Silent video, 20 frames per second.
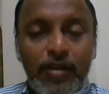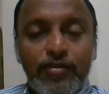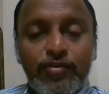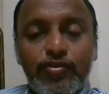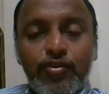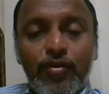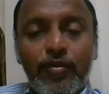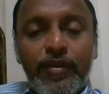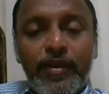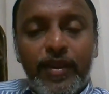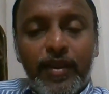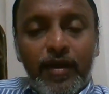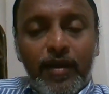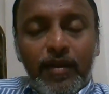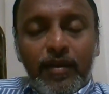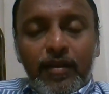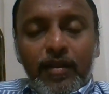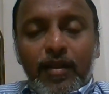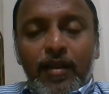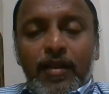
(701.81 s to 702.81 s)
So
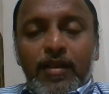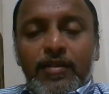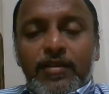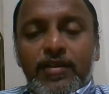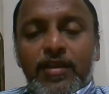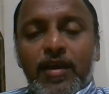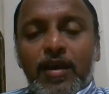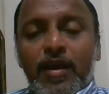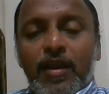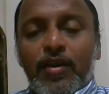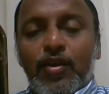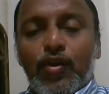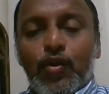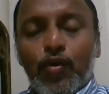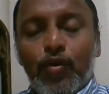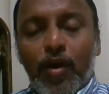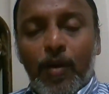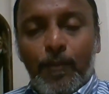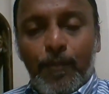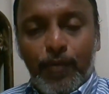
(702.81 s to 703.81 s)
here the
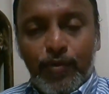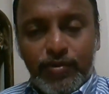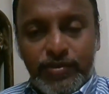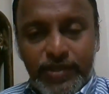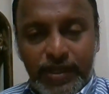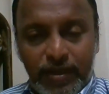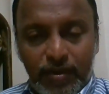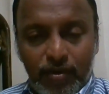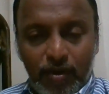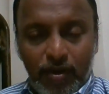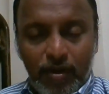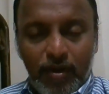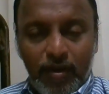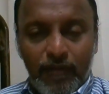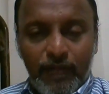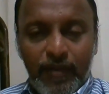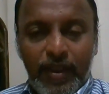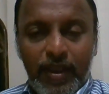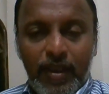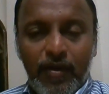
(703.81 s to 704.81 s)
two opposite corner
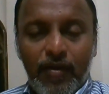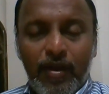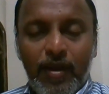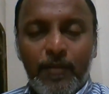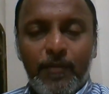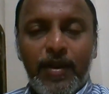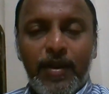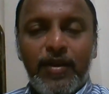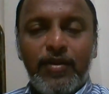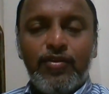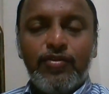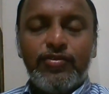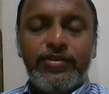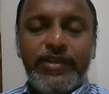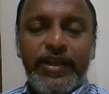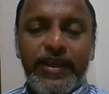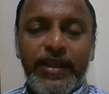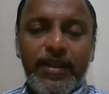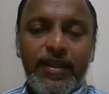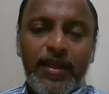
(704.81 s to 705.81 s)
we have able to
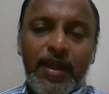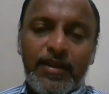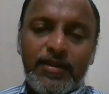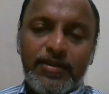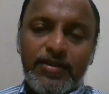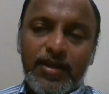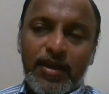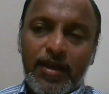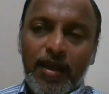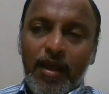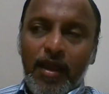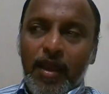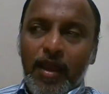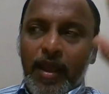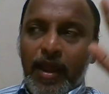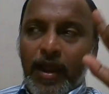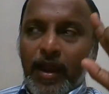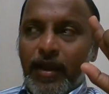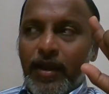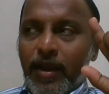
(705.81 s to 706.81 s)
see that the
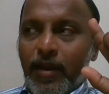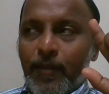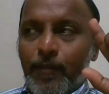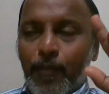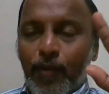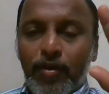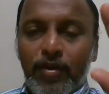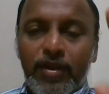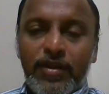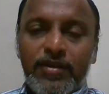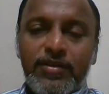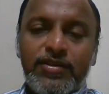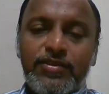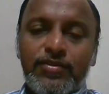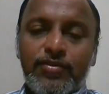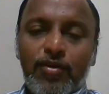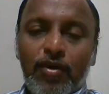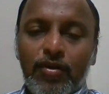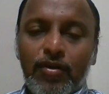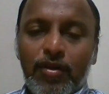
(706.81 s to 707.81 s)
entry point, this is
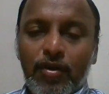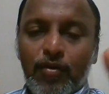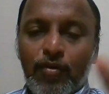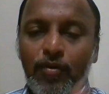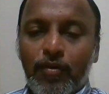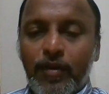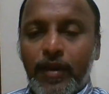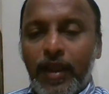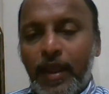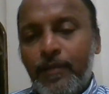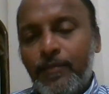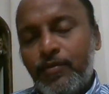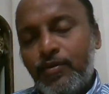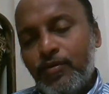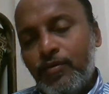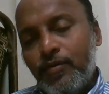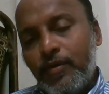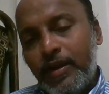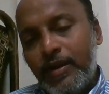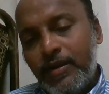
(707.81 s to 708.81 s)
not a good time
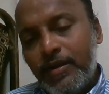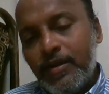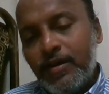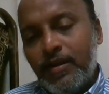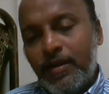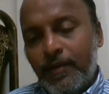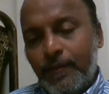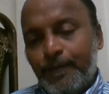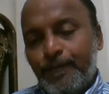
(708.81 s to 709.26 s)
to enter,